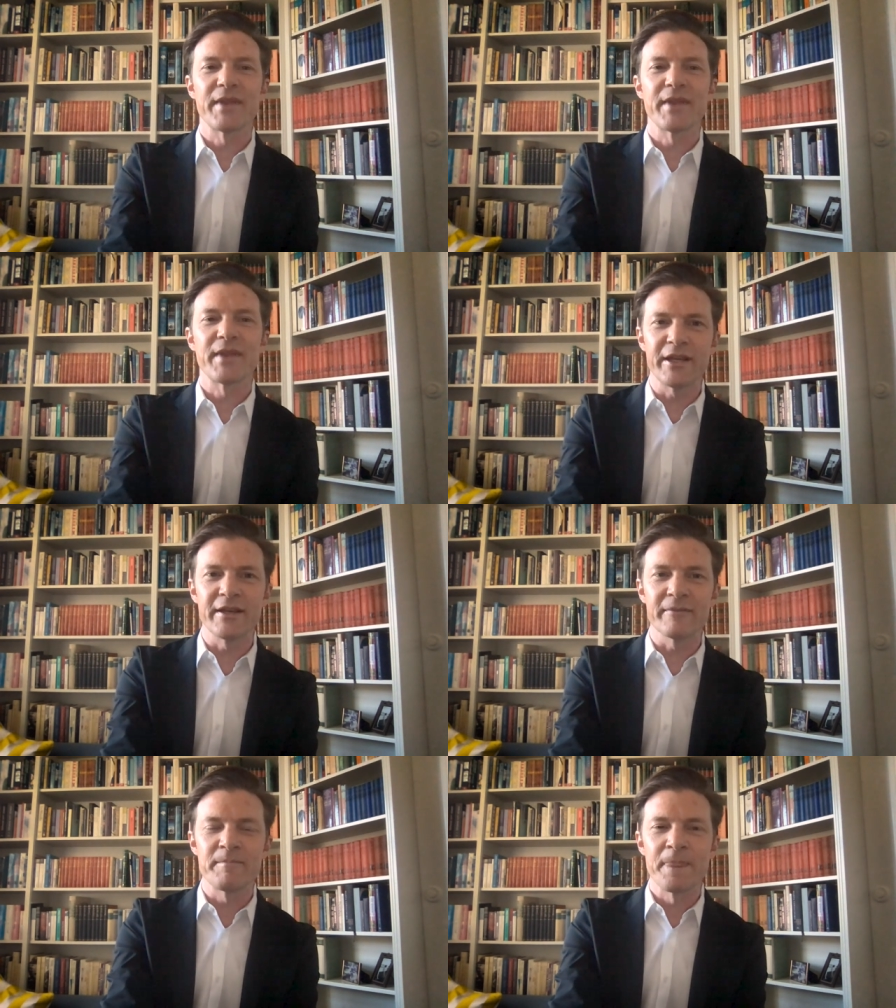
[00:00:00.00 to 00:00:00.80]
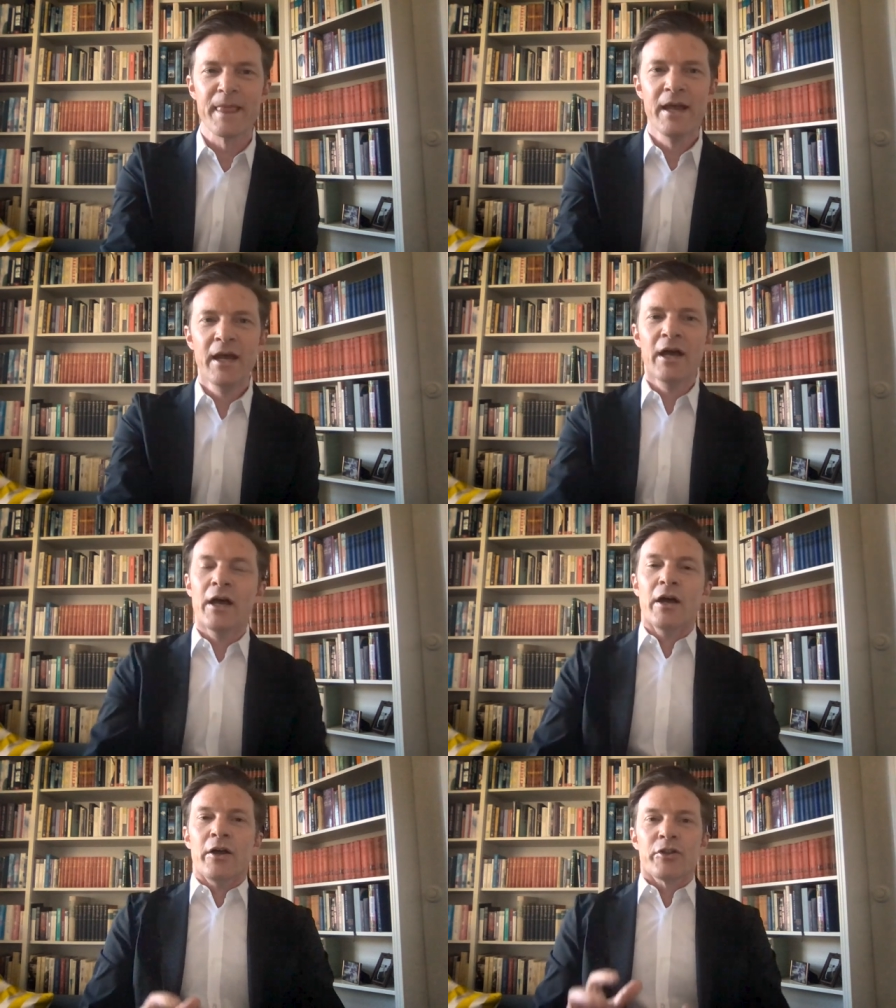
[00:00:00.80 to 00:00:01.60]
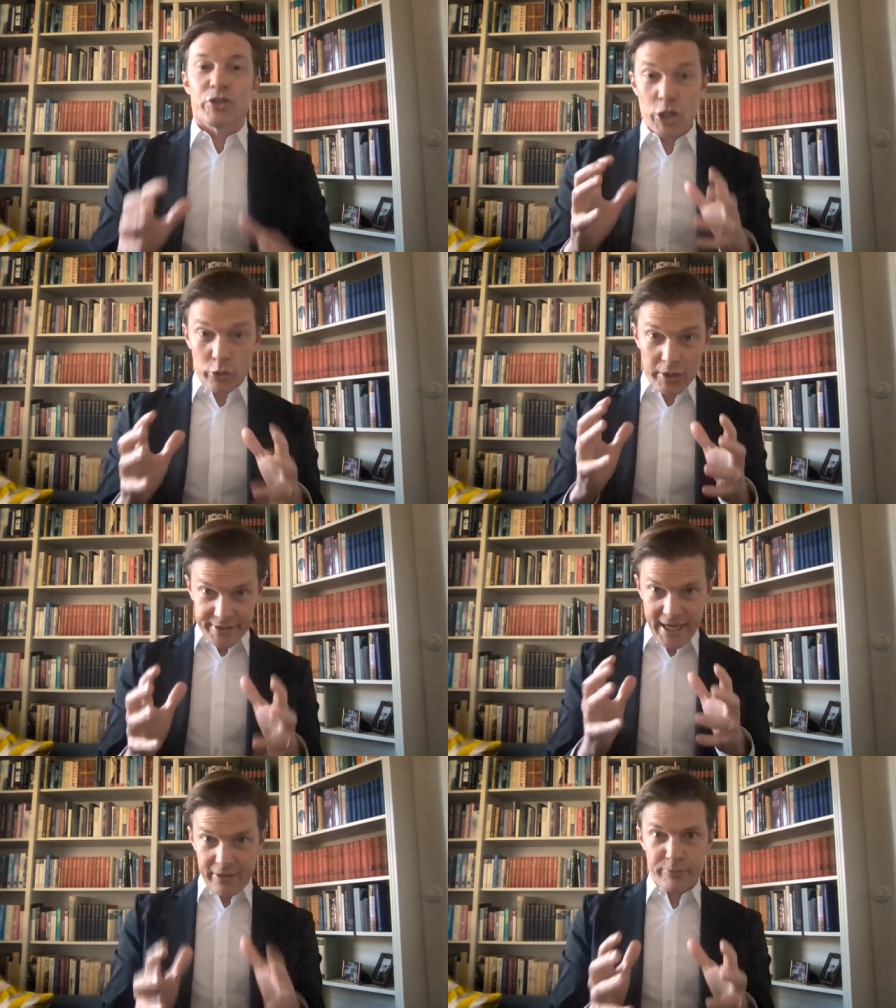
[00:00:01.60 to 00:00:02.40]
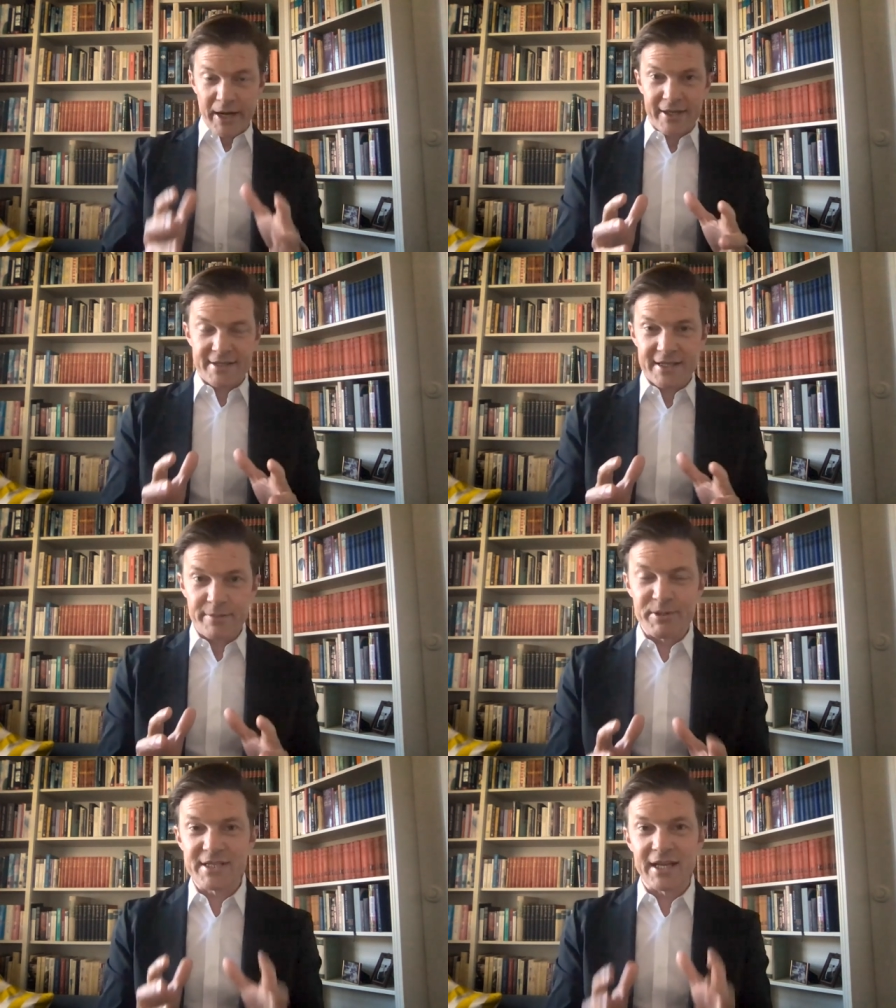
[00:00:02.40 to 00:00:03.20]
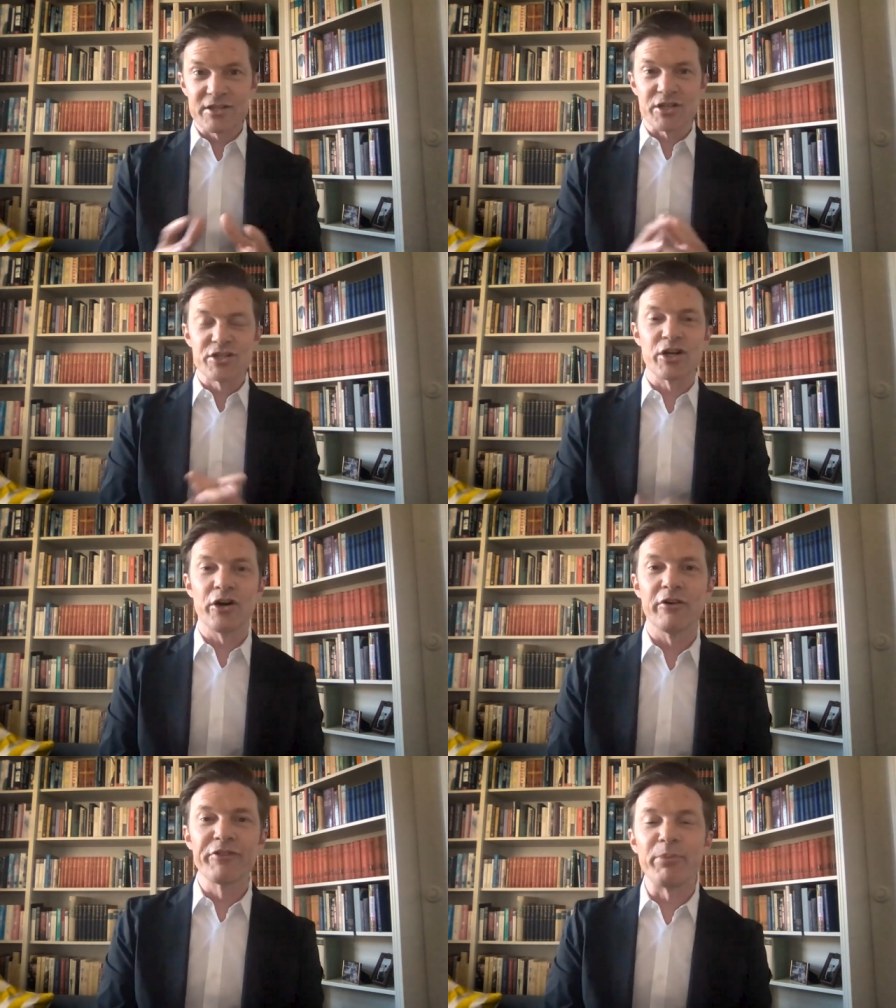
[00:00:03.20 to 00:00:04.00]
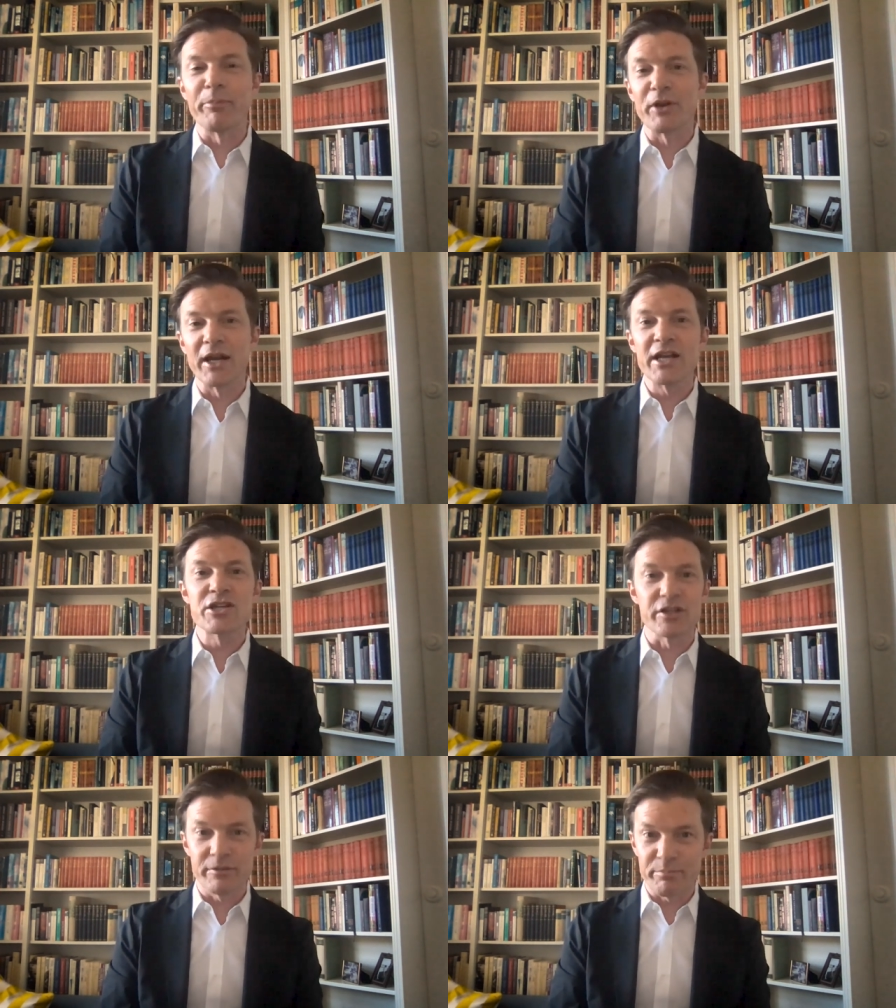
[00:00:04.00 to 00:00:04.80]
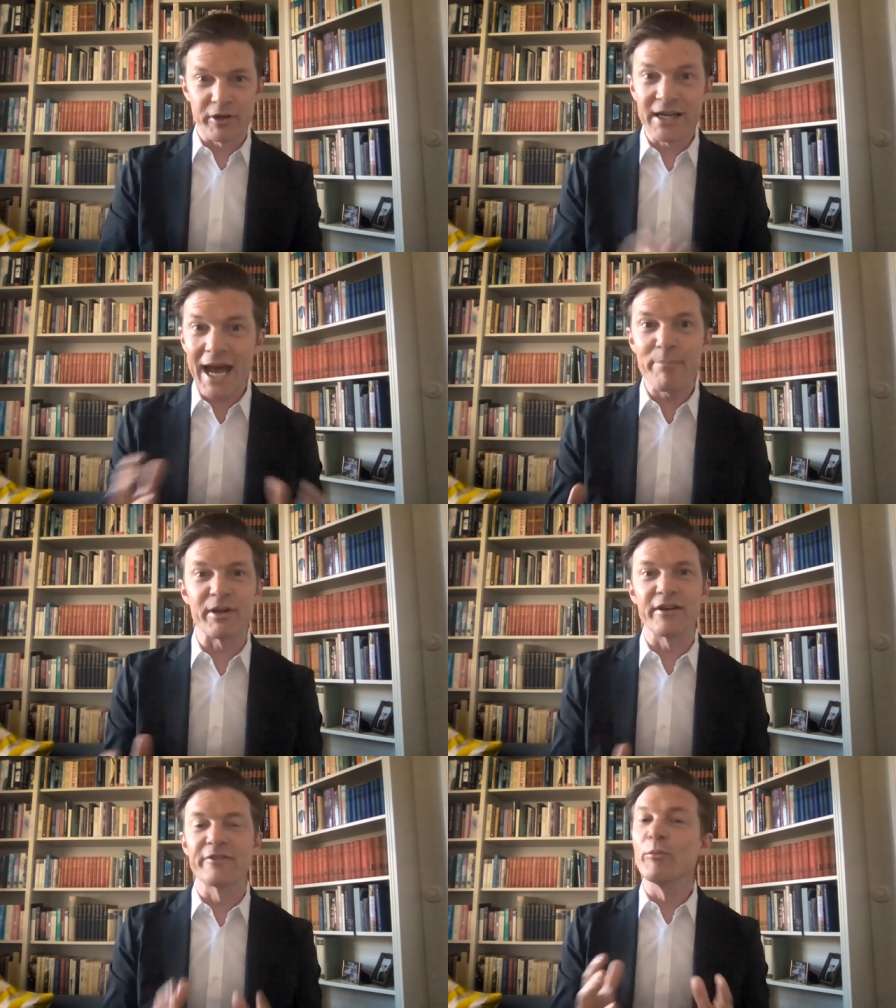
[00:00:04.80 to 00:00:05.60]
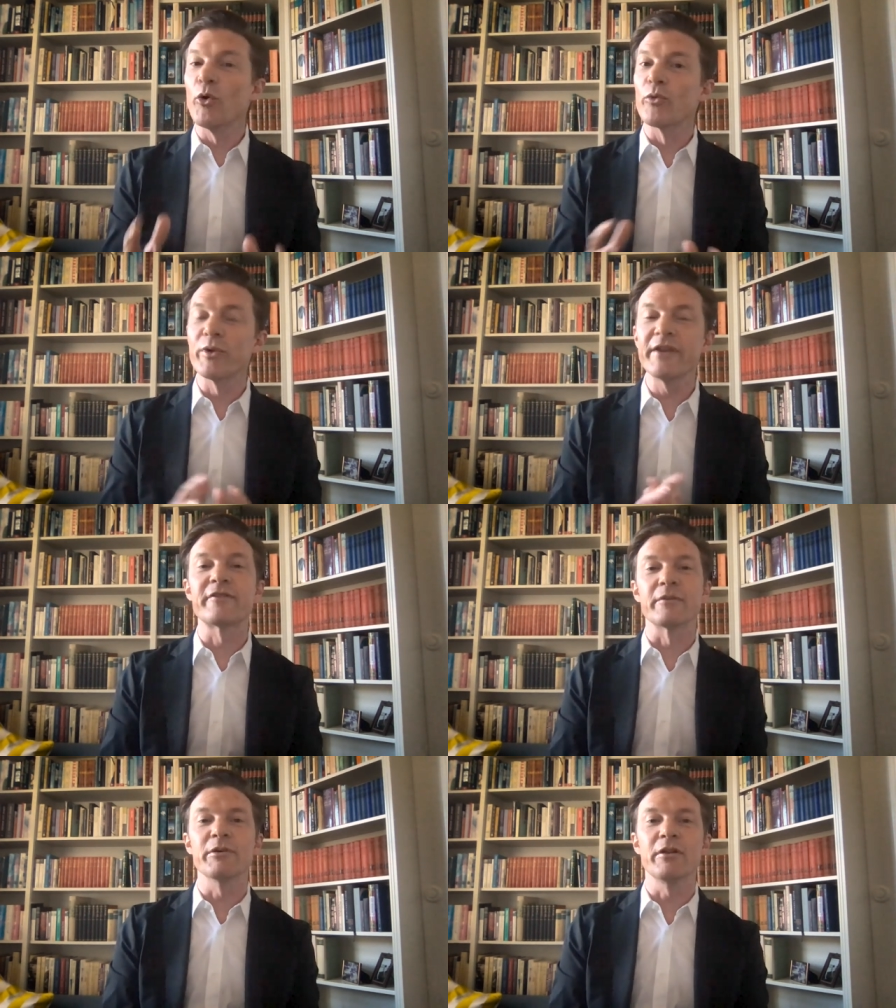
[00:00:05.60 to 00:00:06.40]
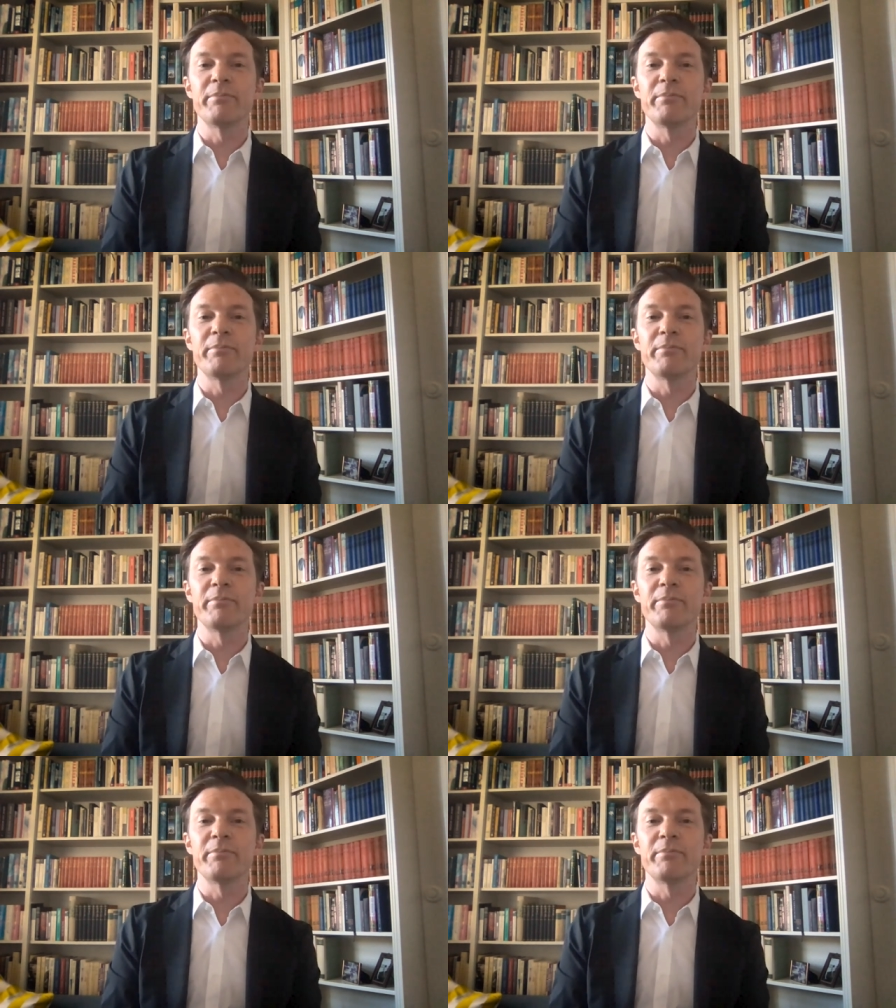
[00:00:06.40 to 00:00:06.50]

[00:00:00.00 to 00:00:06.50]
Sweden total death rates as a percentage of the population per capita is more reasonable,